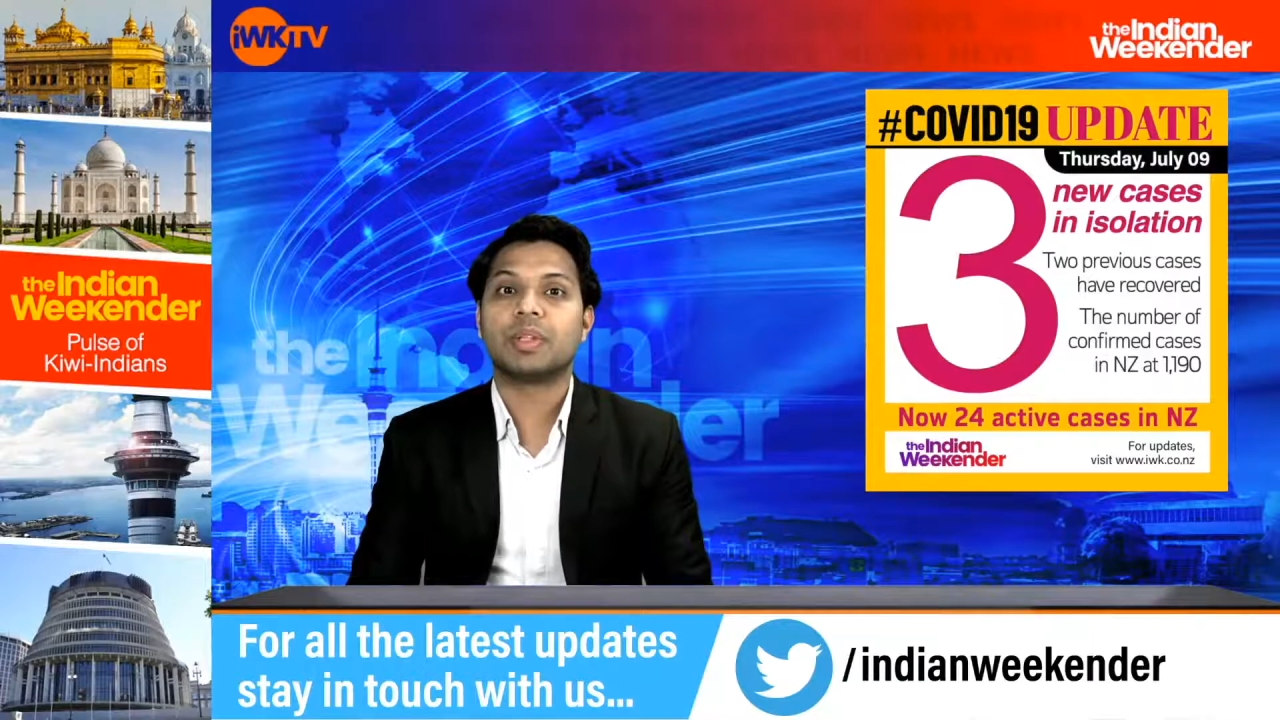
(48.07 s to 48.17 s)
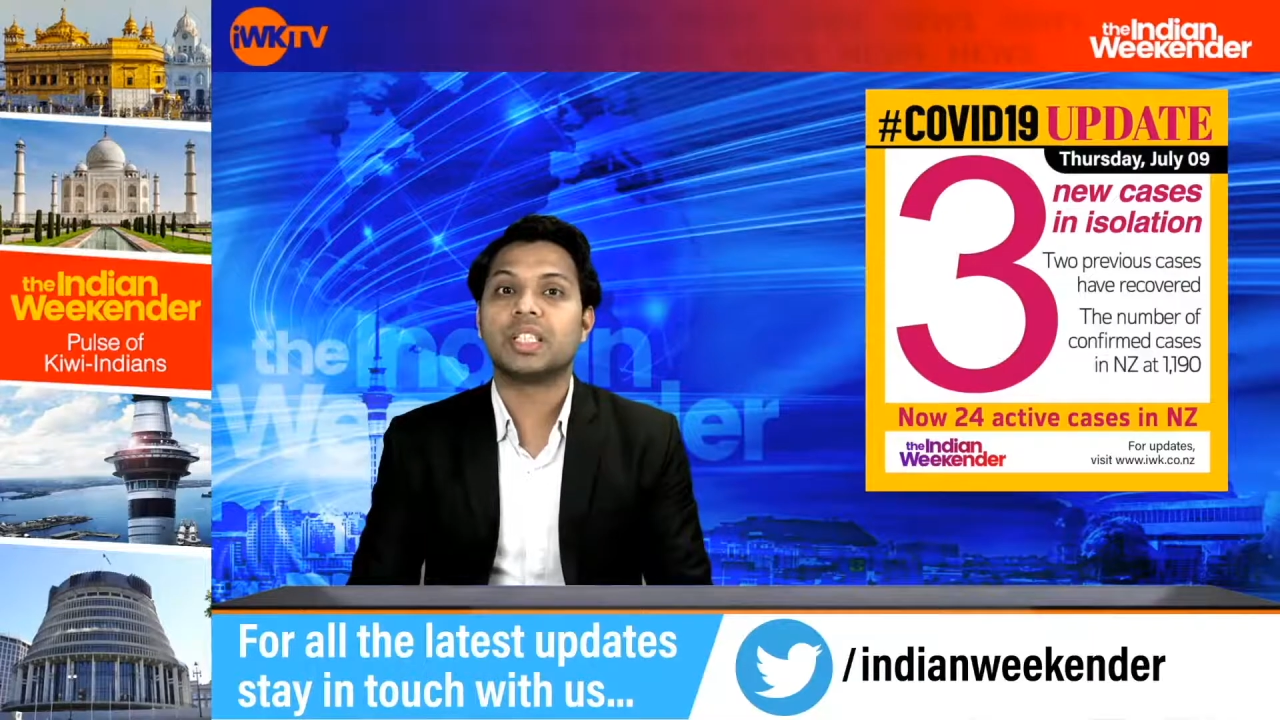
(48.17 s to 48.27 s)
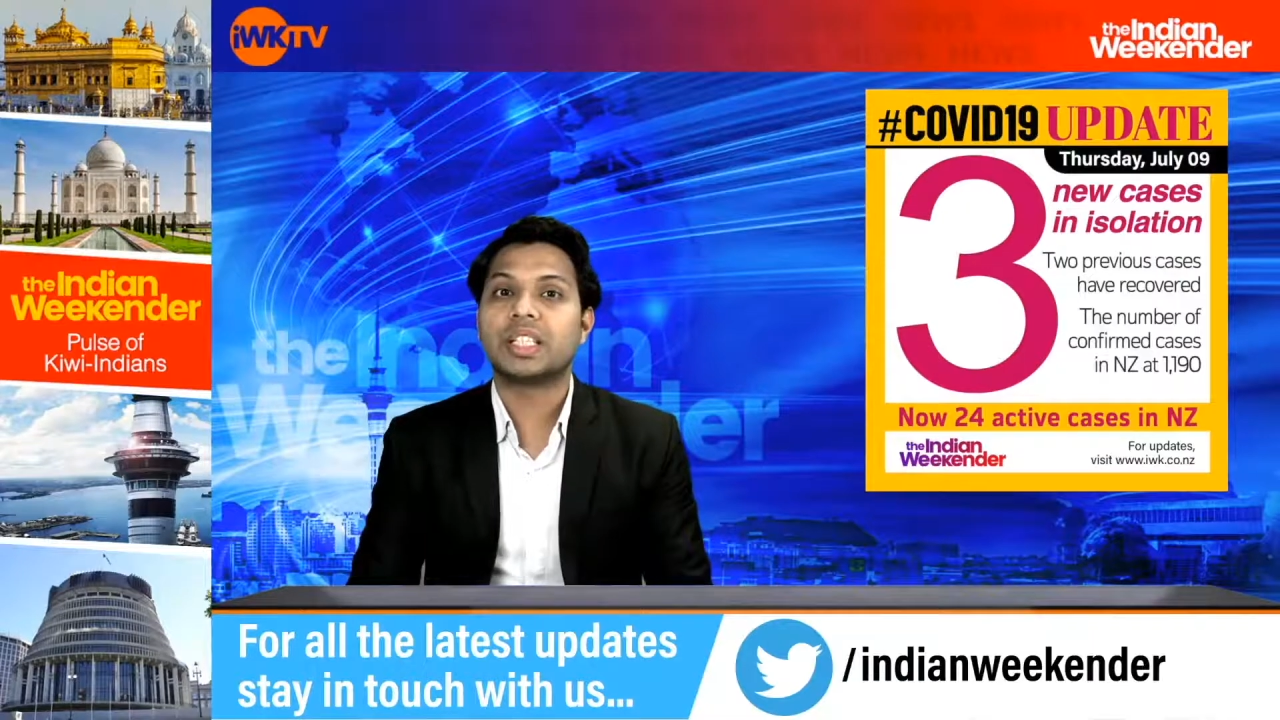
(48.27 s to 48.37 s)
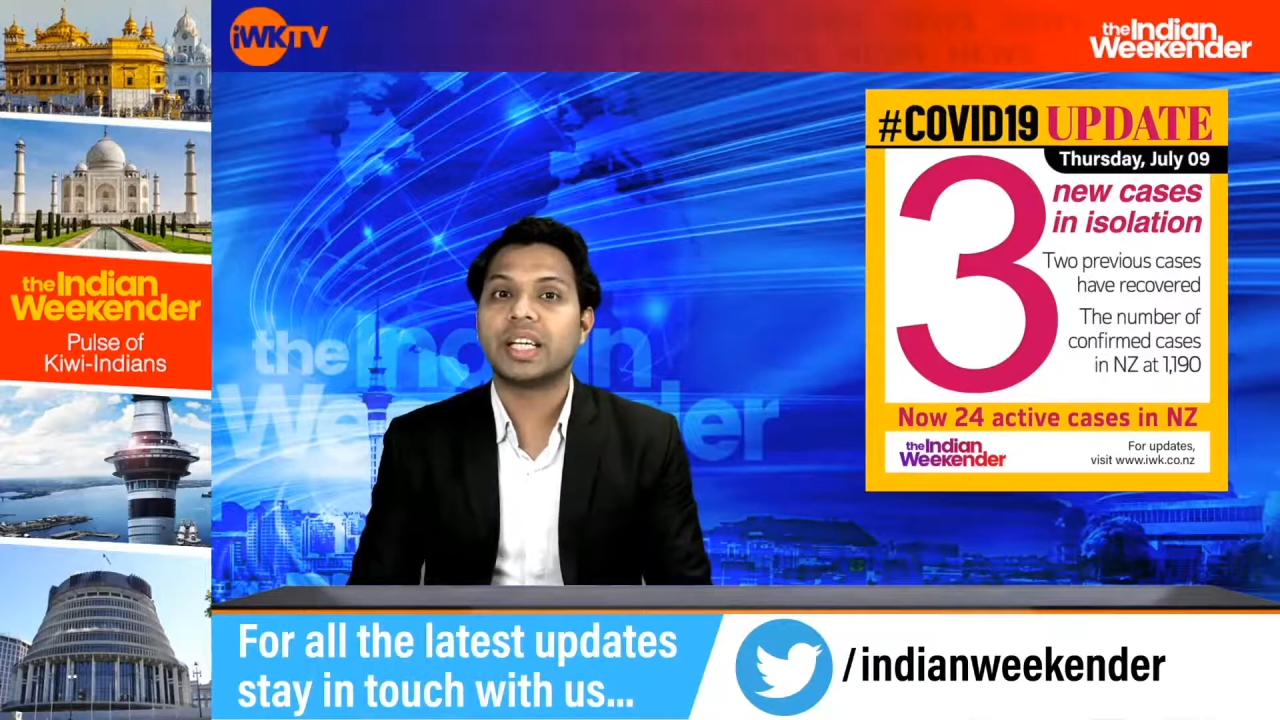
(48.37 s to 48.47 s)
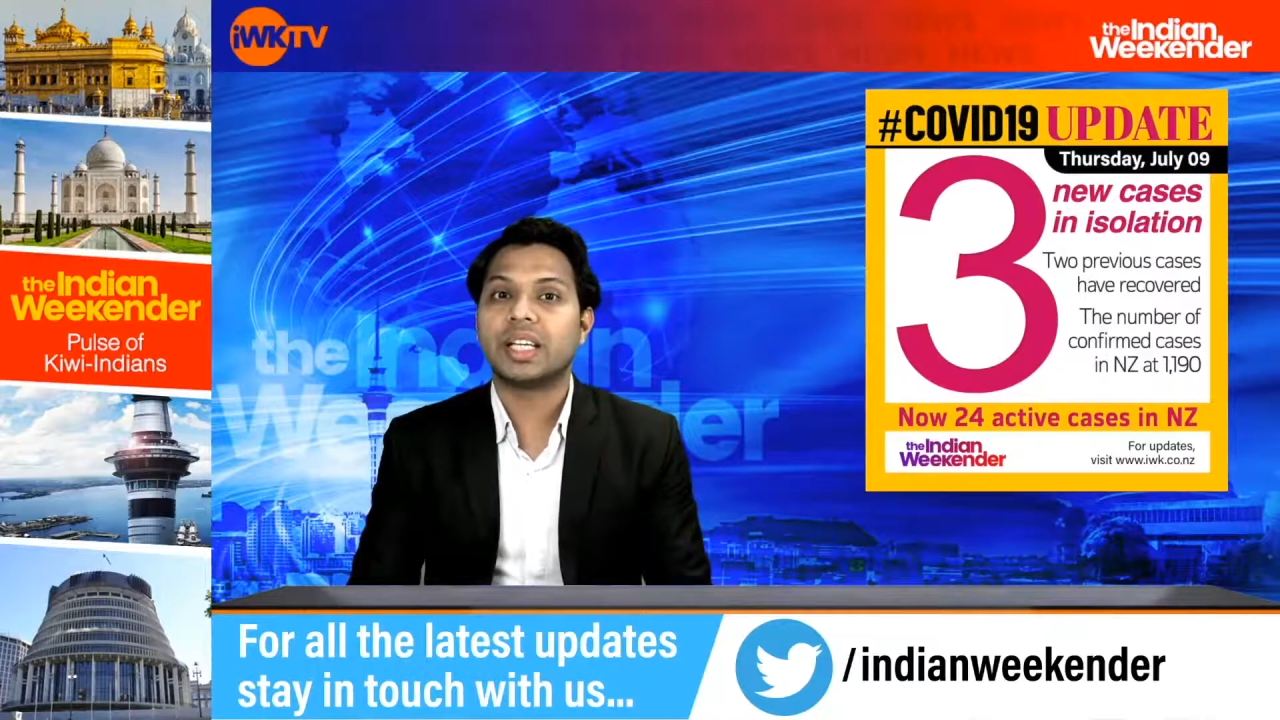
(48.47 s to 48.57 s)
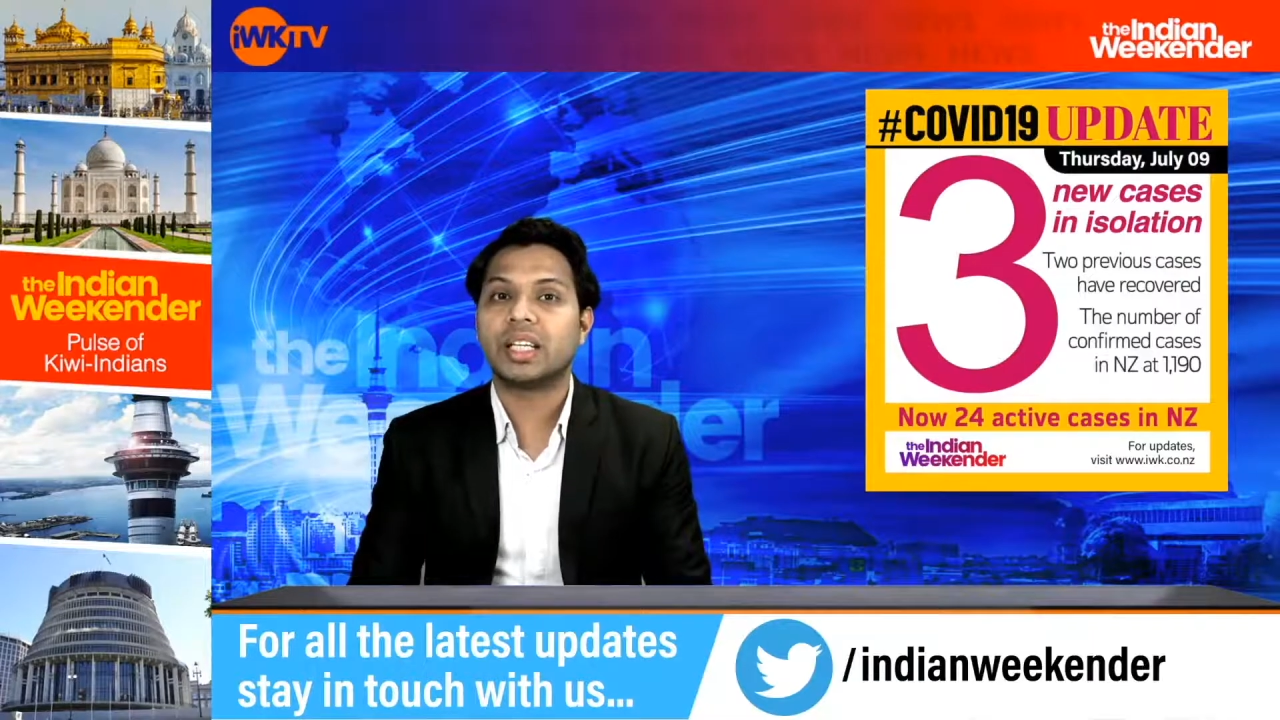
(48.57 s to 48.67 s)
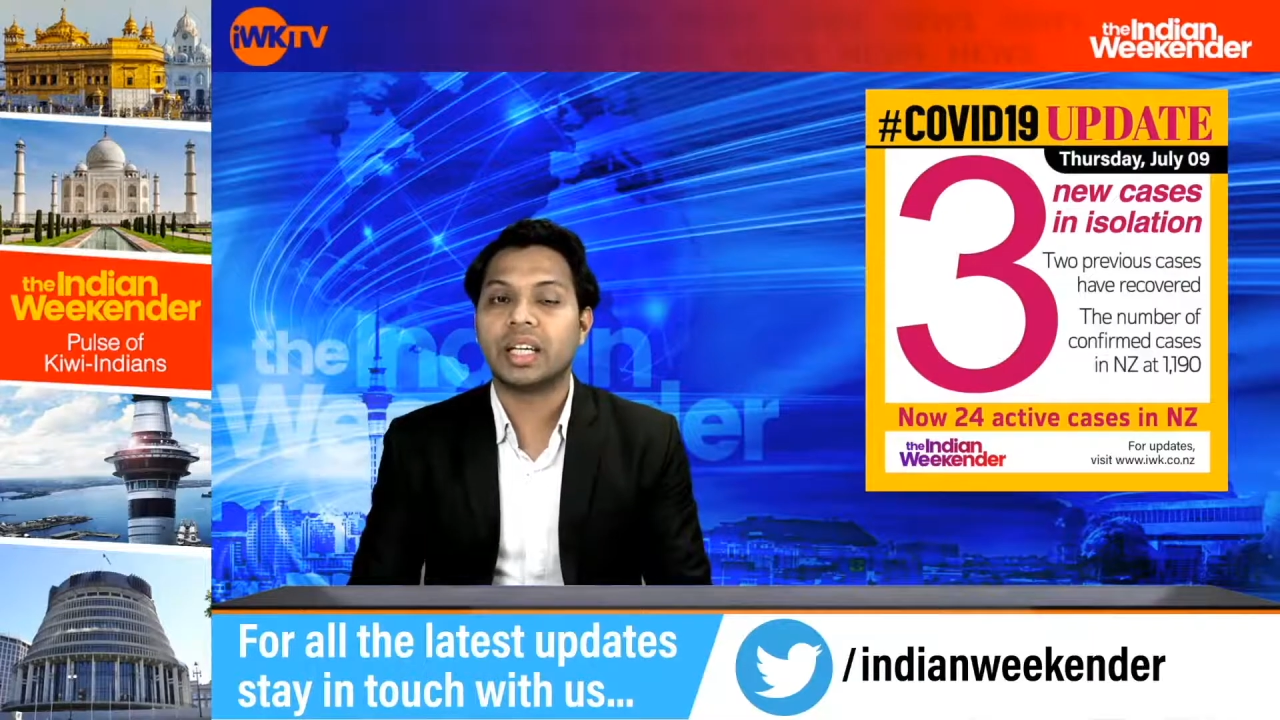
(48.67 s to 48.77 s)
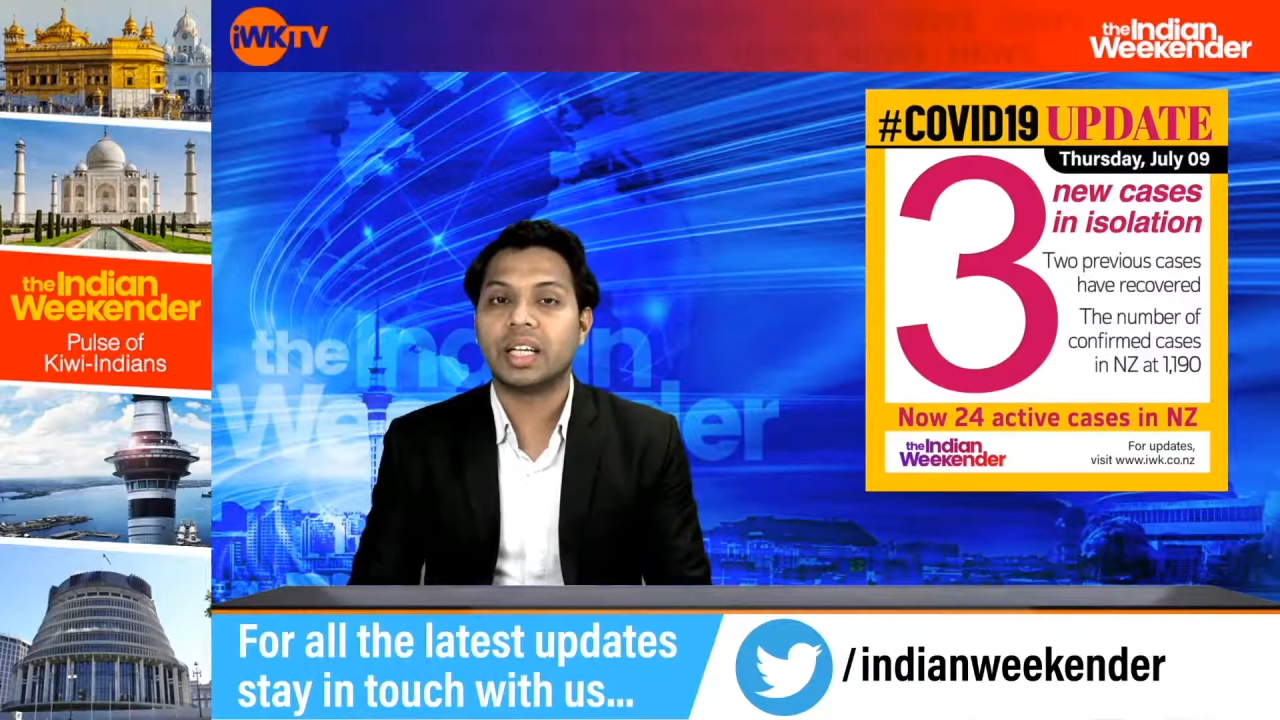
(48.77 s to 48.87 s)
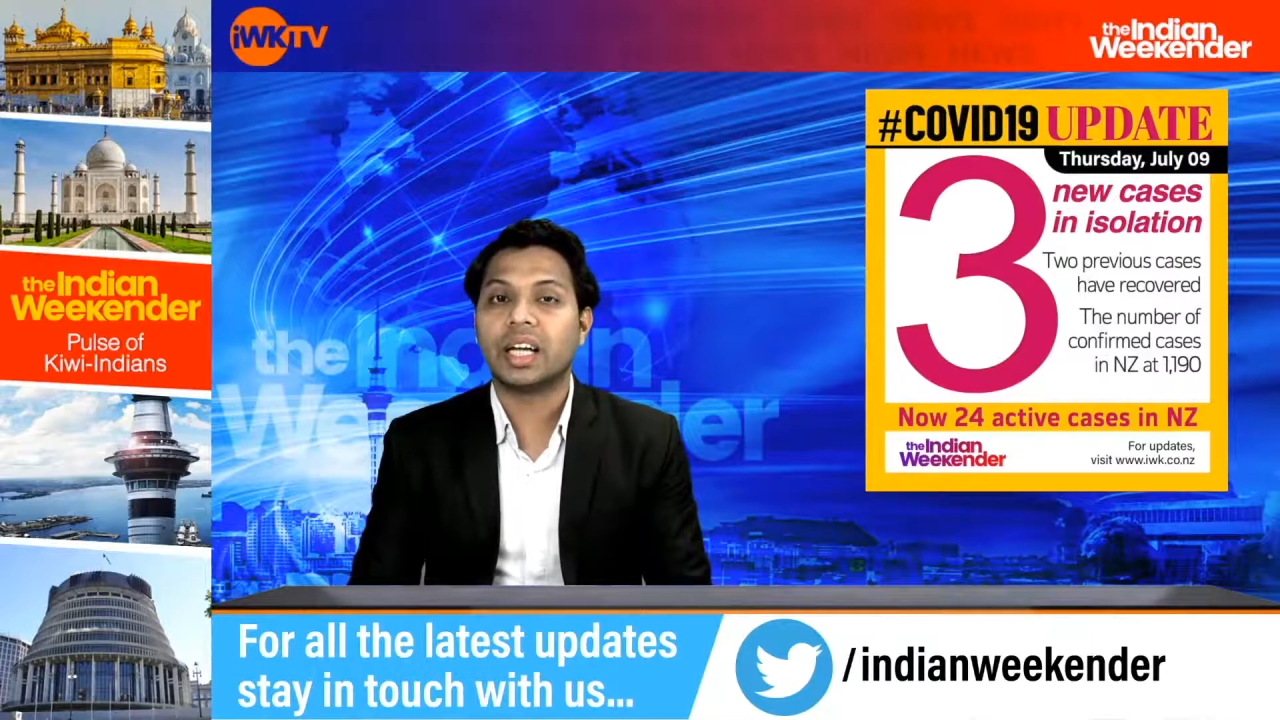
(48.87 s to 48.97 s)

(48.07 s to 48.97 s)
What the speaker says: staying in